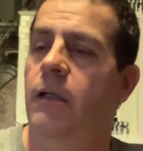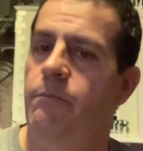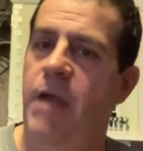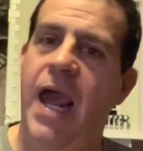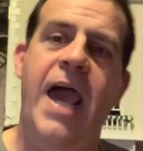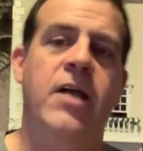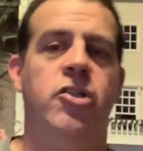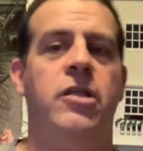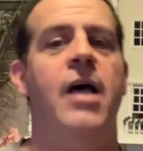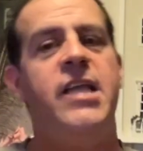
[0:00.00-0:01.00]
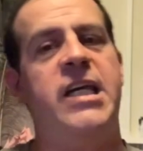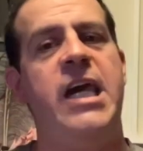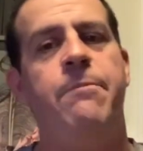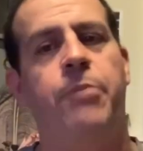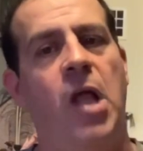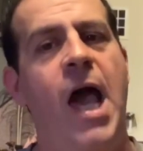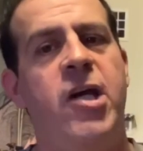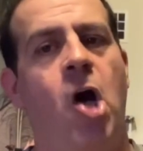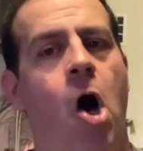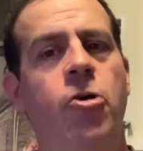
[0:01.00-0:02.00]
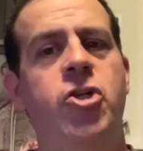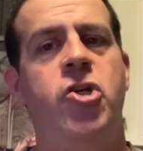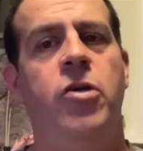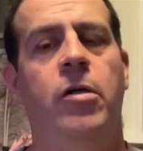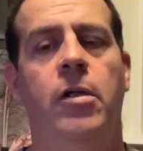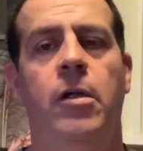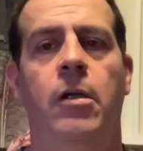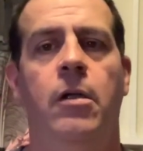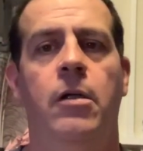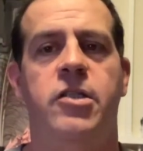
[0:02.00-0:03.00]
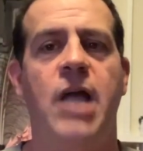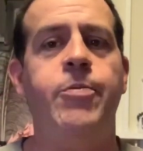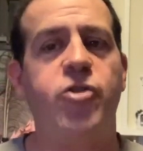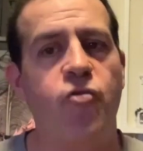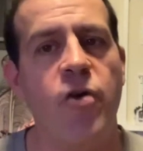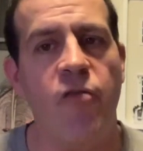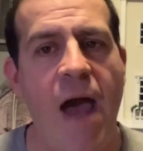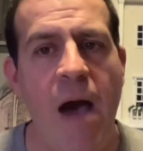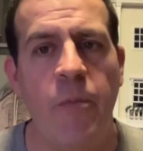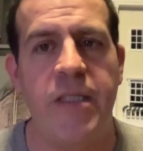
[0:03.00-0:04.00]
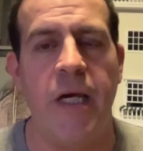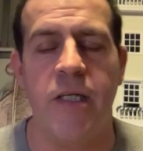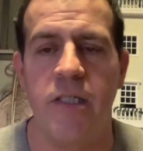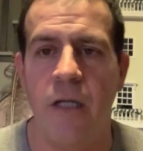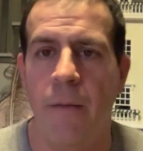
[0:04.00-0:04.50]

Man, just let the kid play, coach. Stop screwing around with this.